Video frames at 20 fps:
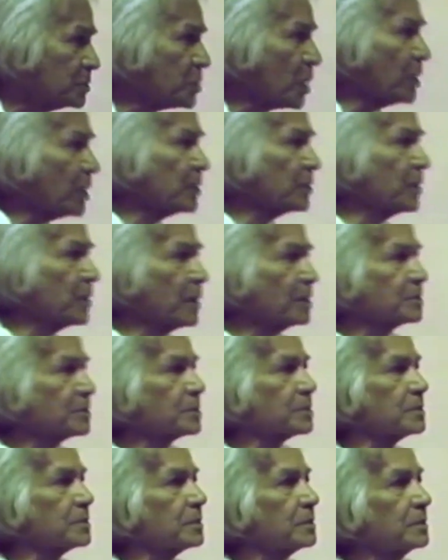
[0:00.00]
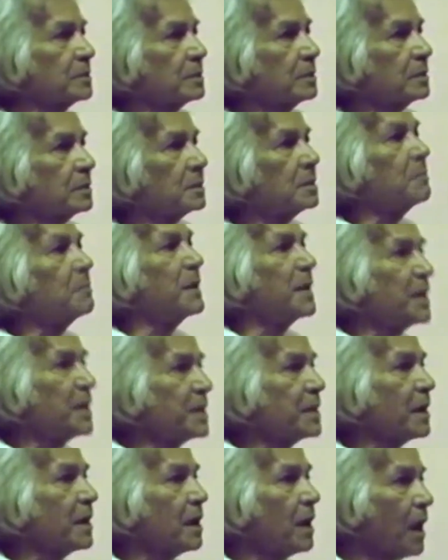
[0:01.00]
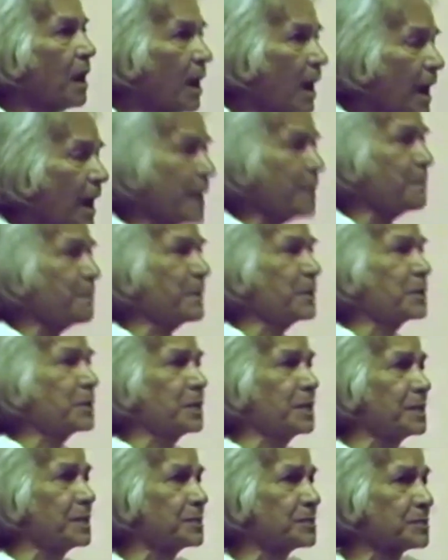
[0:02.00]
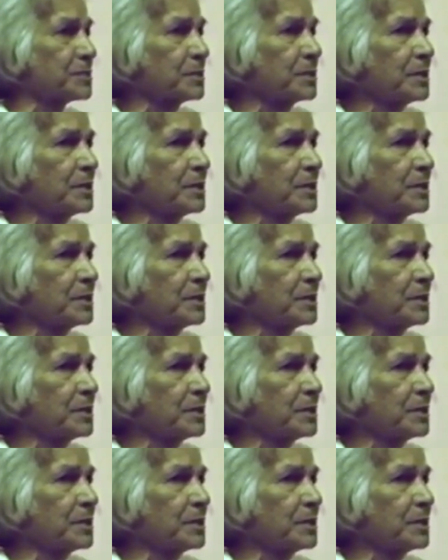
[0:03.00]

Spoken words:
telling us, the media hype it is